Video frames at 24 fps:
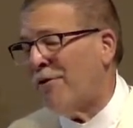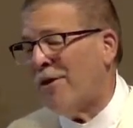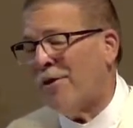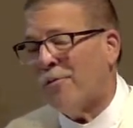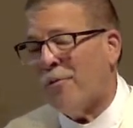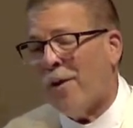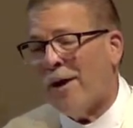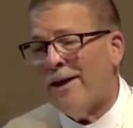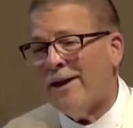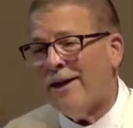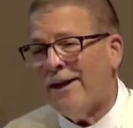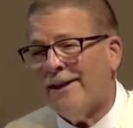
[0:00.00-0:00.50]
and
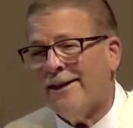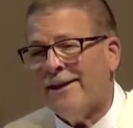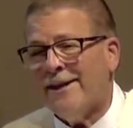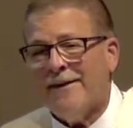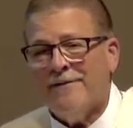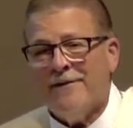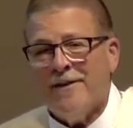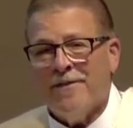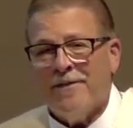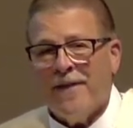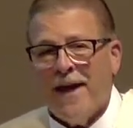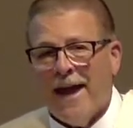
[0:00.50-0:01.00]
when he had
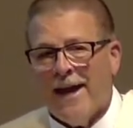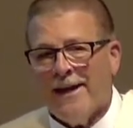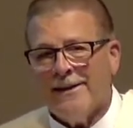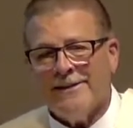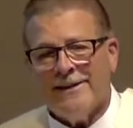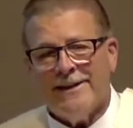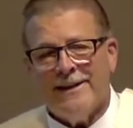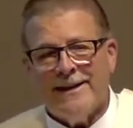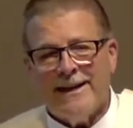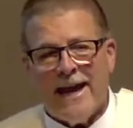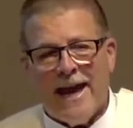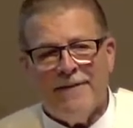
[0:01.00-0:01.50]
given thanks,
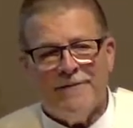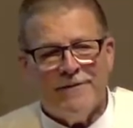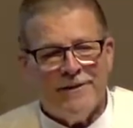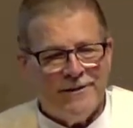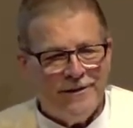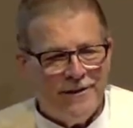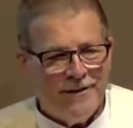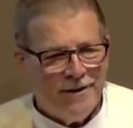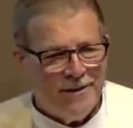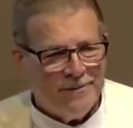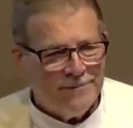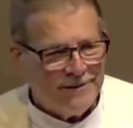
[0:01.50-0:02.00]
he gave it
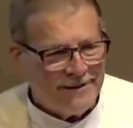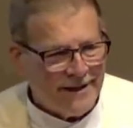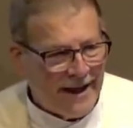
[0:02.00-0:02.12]
to them,